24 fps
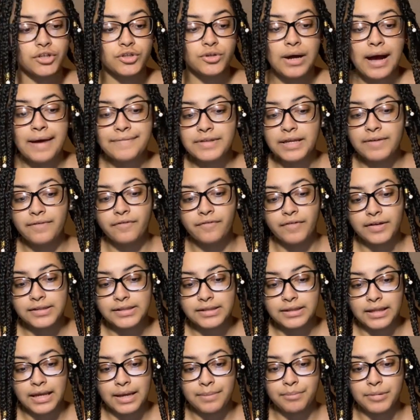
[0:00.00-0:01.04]
You don't have to have a face
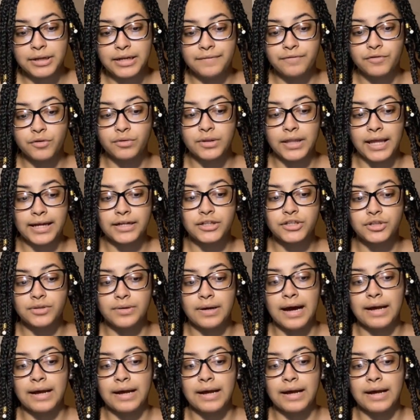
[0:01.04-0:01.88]
claim, but if you'd like to,